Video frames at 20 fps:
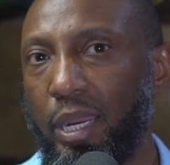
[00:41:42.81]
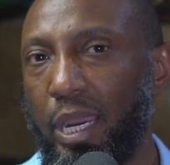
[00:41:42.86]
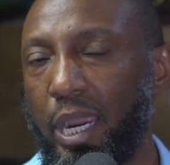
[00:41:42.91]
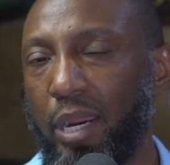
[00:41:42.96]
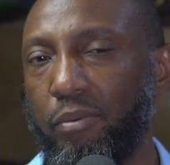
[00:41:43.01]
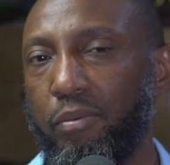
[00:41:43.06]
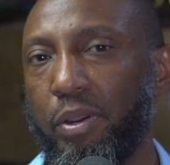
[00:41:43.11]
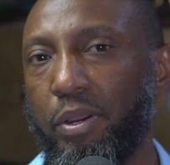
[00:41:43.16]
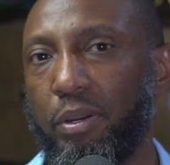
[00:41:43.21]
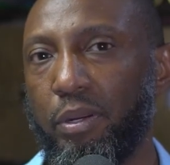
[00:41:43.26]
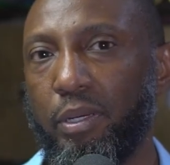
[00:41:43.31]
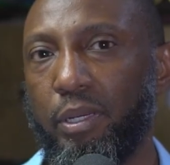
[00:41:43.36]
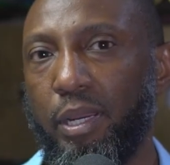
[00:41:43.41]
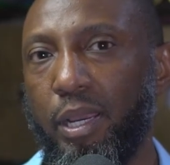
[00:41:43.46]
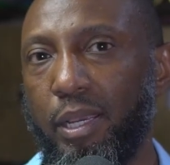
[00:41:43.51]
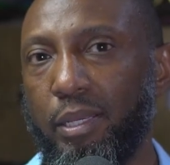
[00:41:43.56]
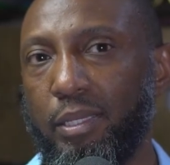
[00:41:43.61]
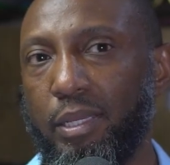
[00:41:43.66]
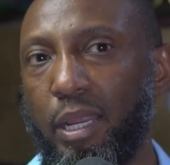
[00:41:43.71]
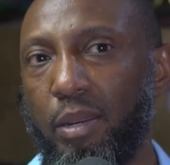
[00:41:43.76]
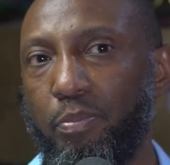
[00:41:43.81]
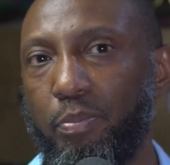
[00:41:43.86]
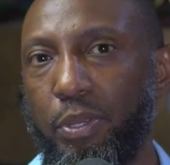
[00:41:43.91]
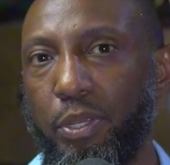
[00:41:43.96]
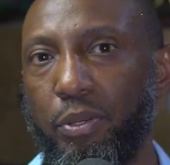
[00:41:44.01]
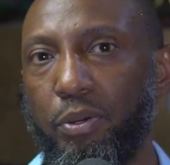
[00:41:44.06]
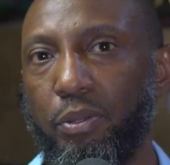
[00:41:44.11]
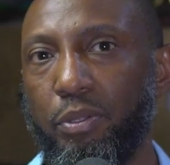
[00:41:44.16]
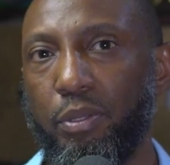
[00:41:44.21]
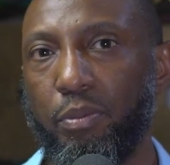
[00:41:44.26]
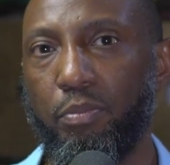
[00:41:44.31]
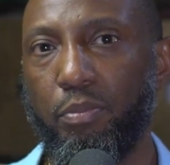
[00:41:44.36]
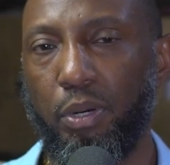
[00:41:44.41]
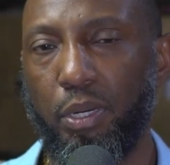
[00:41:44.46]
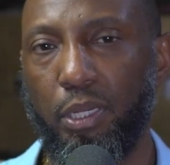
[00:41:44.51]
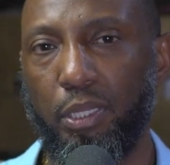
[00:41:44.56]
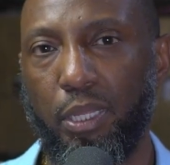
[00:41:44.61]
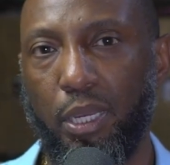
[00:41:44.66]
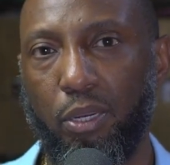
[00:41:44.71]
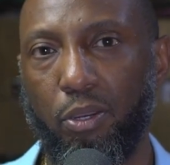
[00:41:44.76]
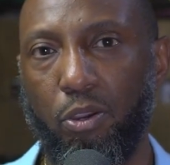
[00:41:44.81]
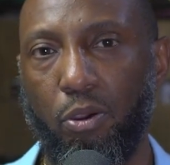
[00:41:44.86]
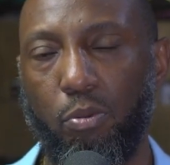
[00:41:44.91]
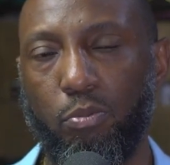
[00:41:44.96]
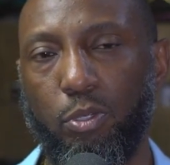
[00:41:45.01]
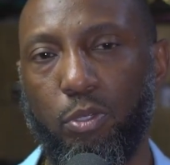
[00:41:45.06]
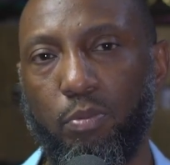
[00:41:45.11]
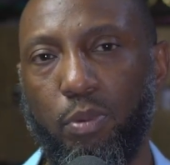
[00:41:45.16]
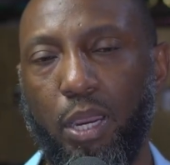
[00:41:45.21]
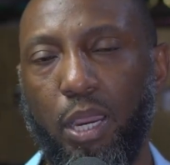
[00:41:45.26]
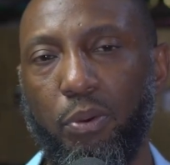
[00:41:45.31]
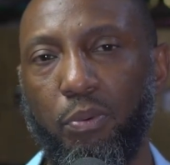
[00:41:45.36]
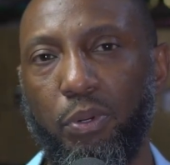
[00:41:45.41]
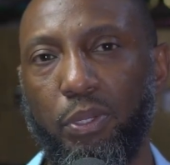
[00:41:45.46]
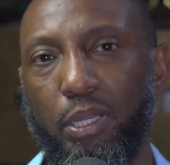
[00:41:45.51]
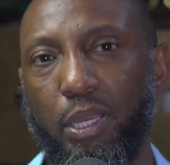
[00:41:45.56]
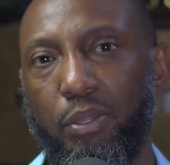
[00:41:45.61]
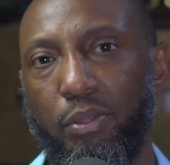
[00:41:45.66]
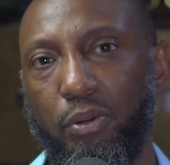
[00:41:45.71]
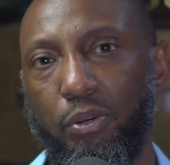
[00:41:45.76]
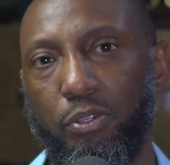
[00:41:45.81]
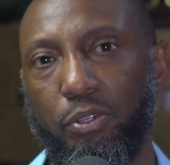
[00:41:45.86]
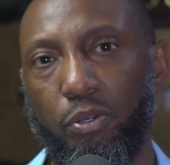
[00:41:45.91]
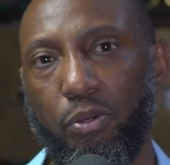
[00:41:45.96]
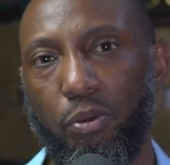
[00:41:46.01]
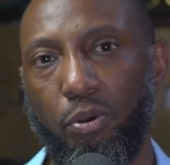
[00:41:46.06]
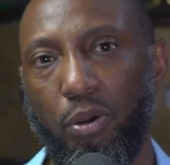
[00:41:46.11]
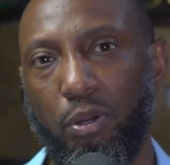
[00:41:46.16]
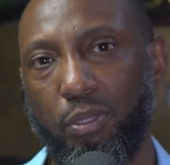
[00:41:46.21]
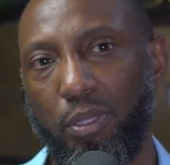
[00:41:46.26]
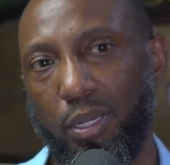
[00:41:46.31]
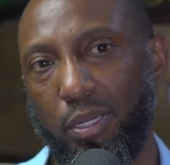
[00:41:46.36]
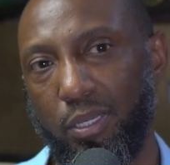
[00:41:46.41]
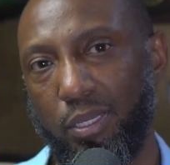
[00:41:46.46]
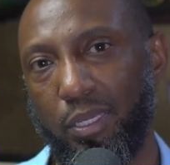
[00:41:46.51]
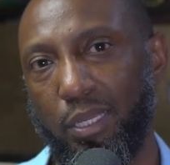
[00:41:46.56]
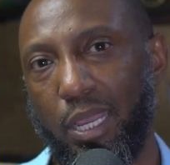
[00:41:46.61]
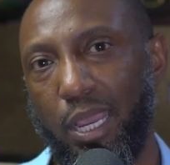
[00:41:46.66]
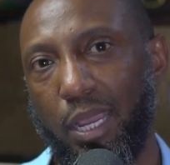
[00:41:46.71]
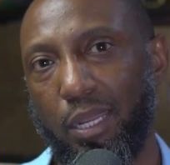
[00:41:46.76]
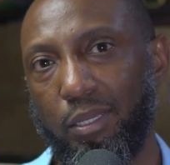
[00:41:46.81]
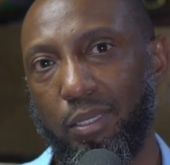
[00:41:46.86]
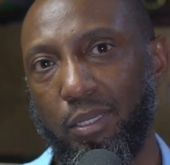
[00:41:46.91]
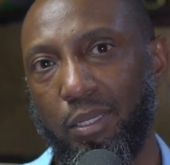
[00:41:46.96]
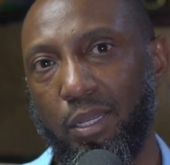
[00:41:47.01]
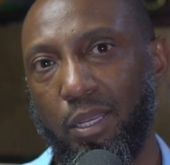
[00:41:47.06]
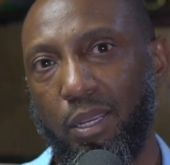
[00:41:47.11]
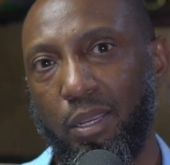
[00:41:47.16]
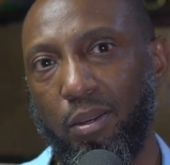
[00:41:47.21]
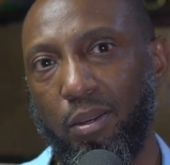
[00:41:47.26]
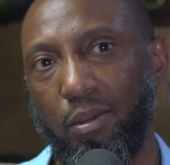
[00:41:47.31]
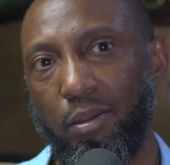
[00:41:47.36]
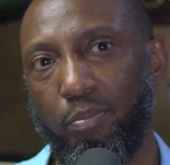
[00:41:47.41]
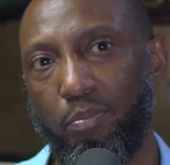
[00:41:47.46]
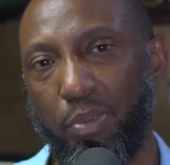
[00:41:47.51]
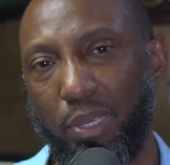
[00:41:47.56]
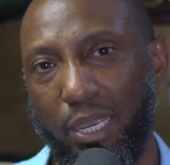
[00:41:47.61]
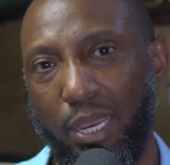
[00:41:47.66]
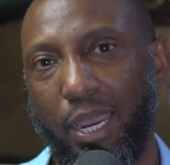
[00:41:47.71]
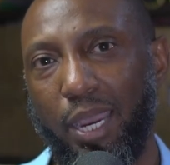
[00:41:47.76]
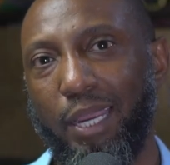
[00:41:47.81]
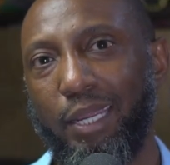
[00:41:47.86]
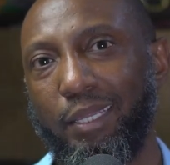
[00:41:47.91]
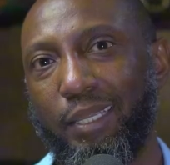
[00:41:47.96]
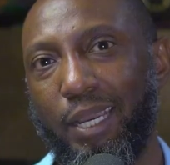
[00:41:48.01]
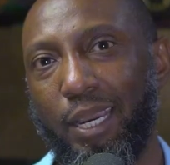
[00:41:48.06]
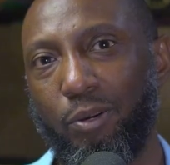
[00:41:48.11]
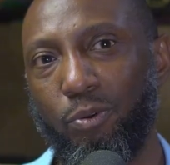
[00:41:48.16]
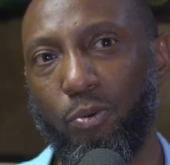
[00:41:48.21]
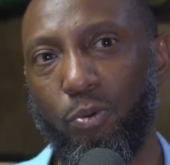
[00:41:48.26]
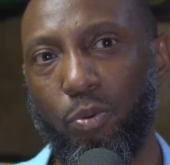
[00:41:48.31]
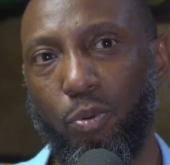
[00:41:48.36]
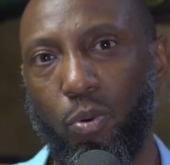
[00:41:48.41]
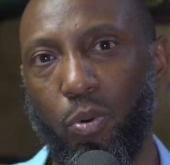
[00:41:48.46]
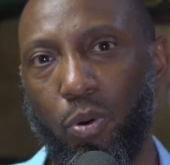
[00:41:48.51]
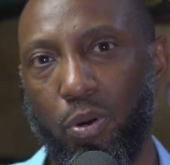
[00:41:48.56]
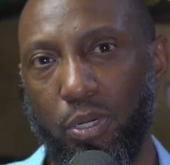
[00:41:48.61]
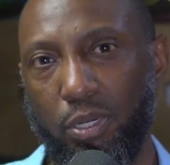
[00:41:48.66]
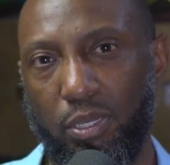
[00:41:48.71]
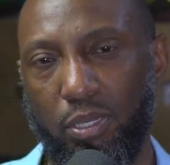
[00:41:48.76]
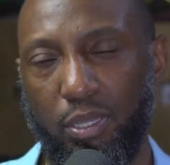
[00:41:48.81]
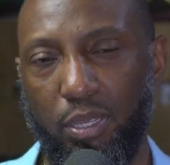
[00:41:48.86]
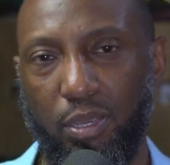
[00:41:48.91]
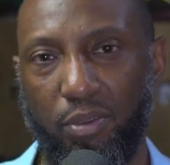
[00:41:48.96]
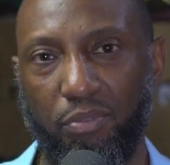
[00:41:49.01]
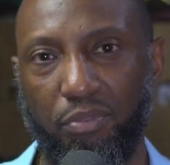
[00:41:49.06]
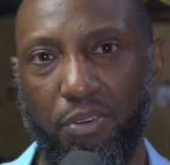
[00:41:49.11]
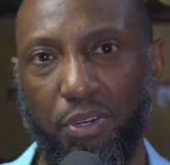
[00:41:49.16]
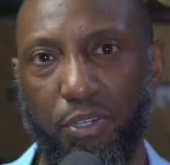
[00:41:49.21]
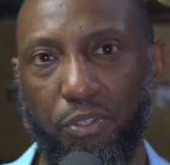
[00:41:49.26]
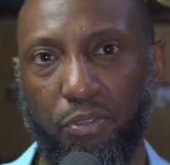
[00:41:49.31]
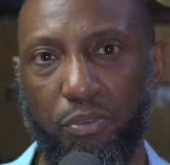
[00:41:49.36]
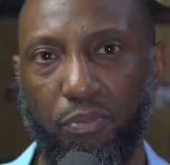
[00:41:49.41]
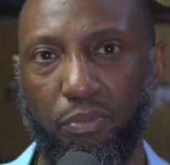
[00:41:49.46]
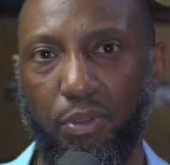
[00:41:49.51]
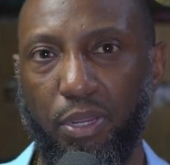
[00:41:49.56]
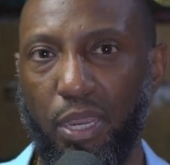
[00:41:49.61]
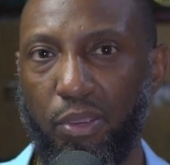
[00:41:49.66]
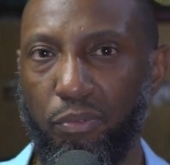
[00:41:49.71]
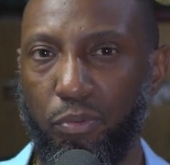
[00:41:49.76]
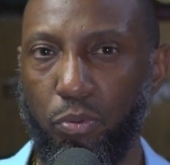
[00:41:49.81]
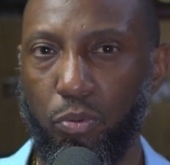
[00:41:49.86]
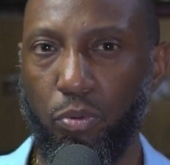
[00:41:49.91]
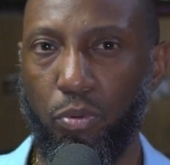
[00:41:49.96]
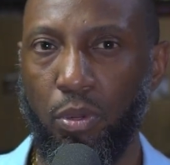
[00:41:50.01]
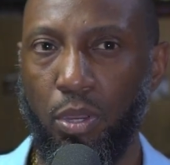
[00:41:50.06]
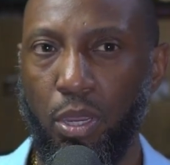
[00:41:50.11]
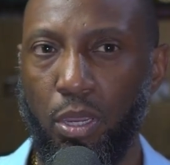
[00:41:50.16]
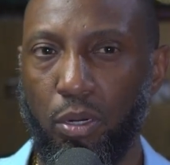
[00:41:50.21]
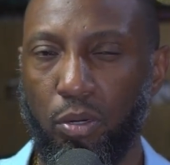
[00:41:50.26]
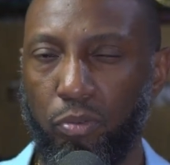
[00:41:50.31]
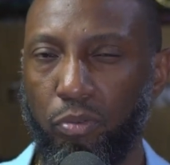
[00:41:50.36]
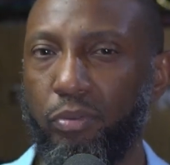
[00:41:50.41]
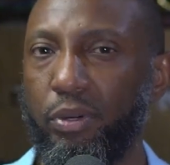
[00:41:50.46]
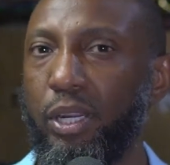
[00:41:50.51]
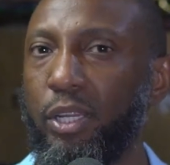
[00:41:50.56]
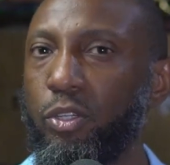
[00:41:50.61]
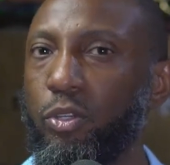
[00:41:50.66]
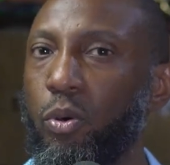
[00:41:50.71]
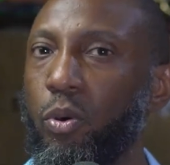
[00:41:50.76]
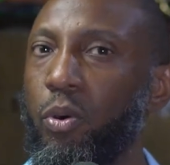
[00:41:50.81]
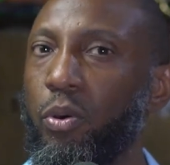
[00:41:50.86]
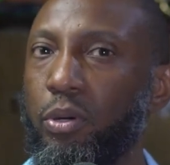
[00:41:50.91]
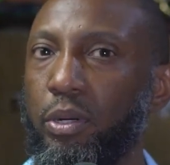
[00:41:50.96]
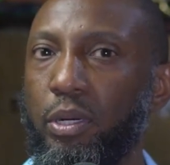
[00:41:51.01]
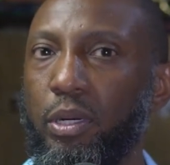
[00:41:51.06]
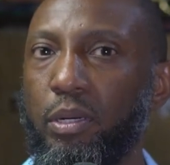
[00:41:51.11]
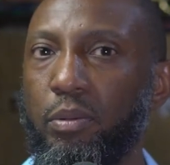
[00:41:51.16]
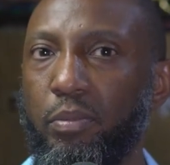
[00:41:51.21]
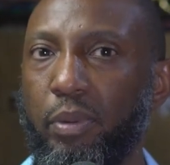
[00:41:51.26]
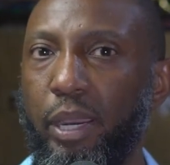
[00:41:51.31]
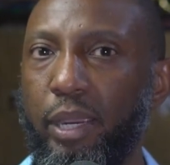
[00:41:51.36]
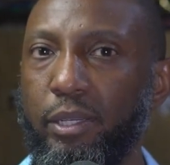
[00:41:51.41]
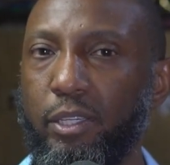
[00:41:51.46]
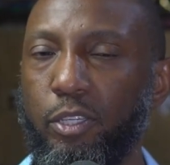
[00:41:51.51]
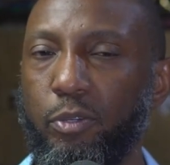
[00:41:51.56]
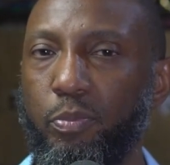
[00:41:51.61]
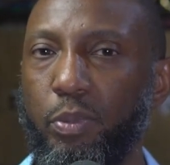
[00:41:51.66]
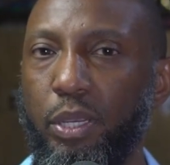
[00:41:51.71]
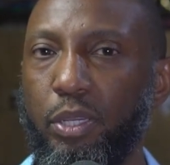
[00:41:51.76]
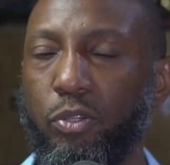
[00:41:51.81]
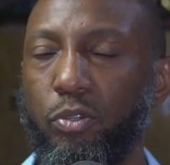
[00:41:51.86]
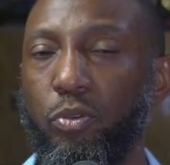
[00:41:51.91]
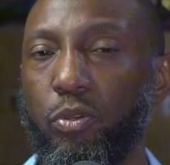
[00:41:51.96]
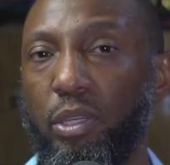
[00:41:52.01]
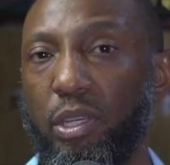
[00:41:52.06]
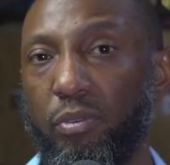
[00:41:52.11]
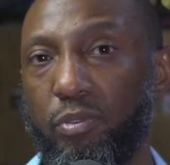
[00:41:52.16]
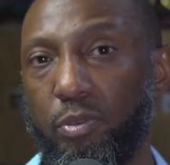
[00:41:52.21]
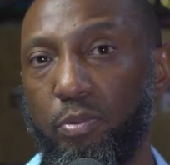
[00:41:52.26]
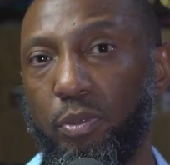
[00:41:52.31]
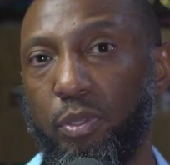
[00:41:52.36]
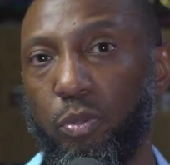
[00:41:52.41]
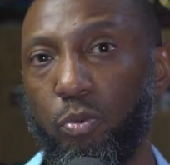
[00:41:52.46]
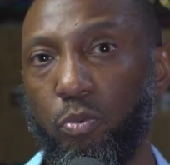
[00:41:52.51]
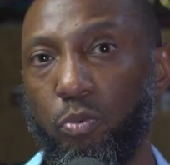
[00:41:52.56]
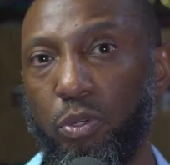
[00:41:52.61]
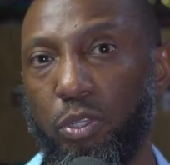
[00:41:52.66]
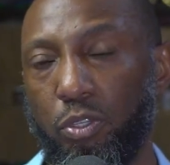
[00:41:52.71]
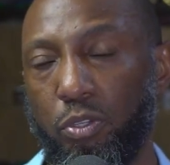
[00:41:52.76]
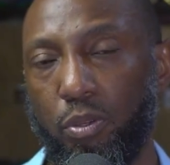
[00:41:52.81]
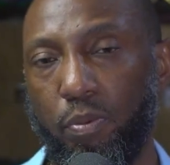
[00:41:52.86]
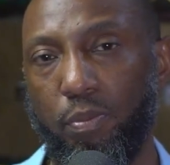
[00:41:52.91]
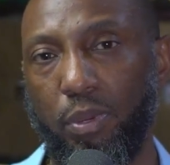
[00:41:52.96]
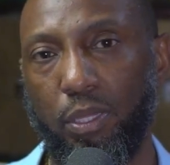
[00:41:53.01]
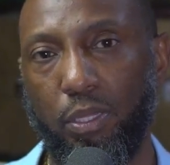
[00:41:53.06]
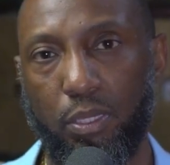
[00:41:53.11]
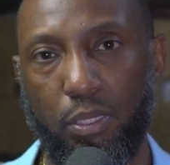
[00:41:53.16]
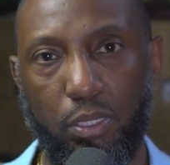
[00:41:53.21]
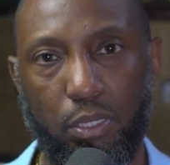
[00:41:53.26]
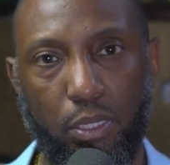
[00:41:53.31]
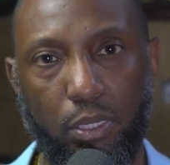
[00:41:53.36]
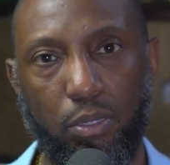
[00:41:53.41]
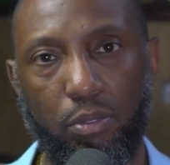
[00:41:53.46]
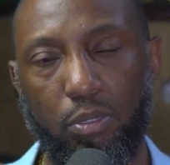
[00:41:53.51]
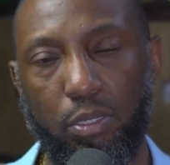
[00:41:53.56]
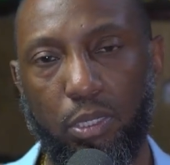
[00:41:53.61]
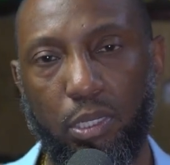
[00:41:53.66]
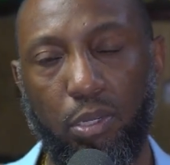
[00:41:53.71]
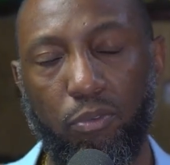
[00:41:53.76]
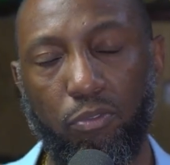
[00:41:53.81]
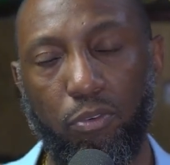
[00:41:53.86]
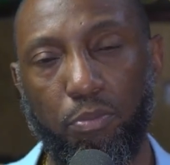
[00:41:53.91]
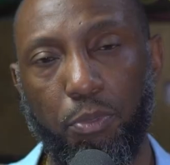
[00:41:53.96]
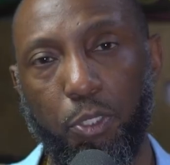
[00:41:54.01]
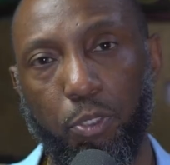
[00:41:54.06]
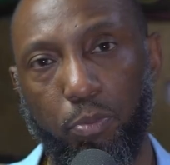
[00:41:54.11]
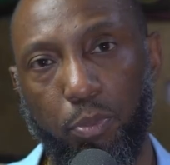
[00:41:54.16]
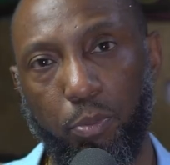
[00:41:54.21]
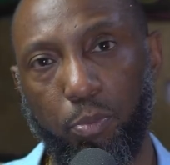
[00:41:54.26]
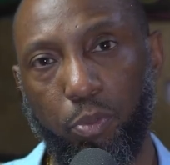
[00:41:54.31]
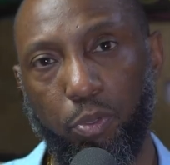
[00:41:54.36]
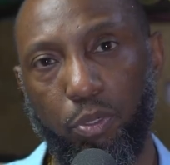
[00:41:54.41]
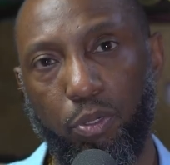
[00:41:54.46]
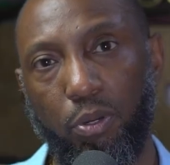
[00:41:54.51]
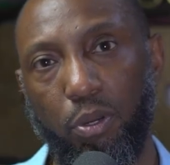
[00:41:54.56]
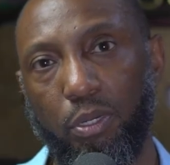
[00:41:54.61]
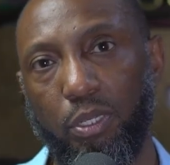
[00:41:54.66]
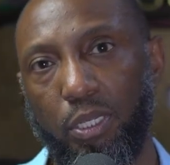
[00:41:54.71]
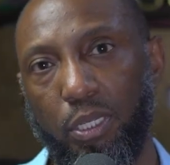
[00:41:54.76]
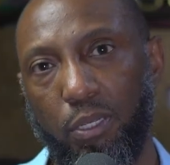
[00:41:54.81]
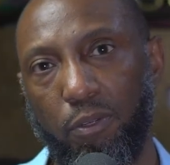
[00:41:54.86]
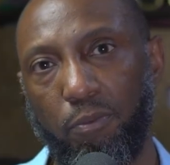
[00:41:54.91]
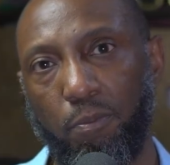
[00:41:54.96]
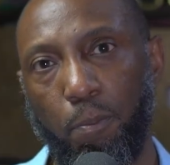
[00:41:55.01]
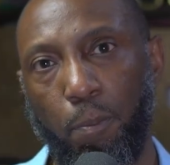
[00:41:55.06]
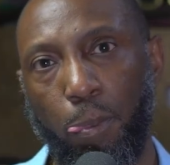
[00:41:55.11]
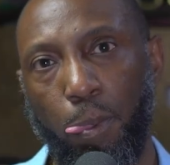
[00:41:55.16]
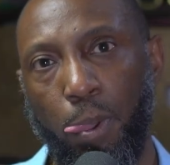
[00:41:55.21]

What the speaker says: I recognize that beyond the money that comes my way, that there is a God that stands behind that, who orders the affairs of life, who creates order in my space, who gives me the wisdom and the skill set for me to be productive.